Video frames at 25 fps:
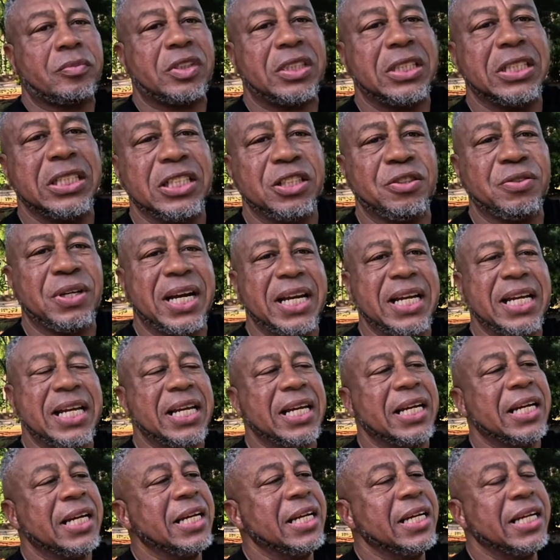This right
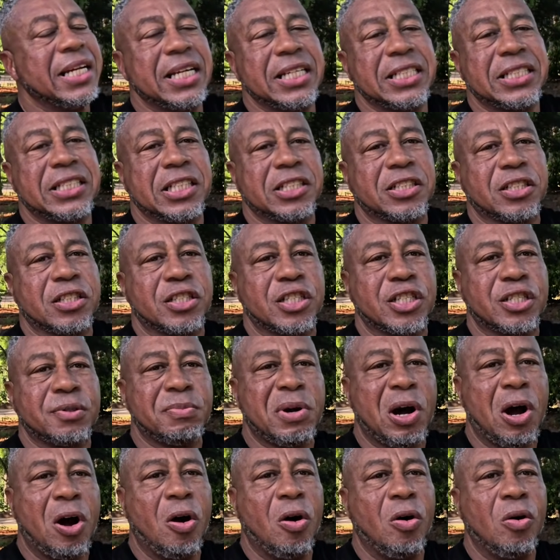here is just a
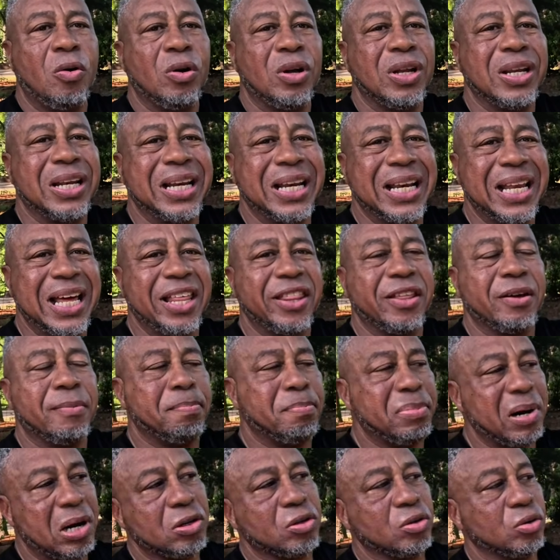small leather
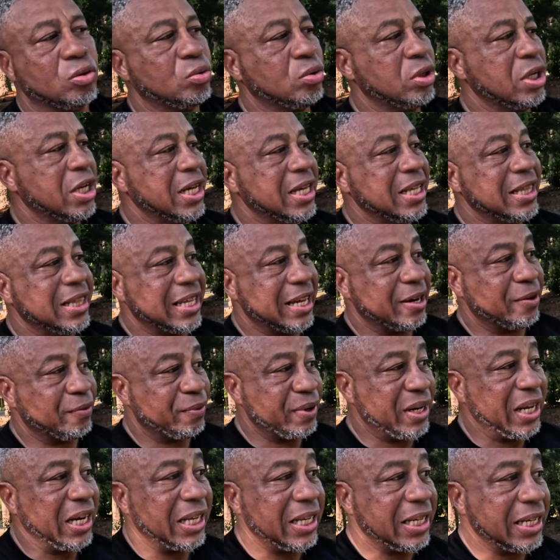buckle that
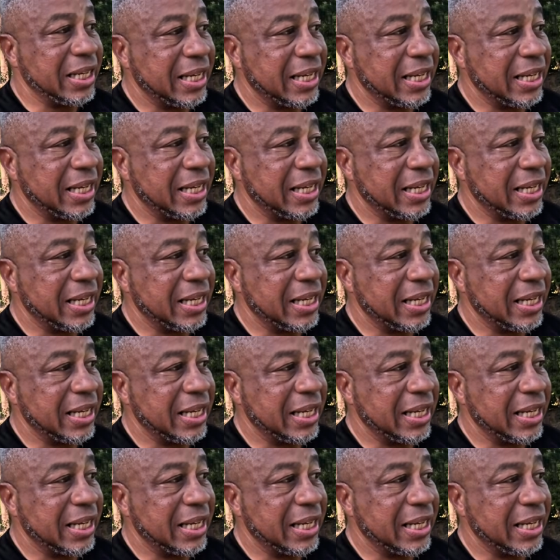really,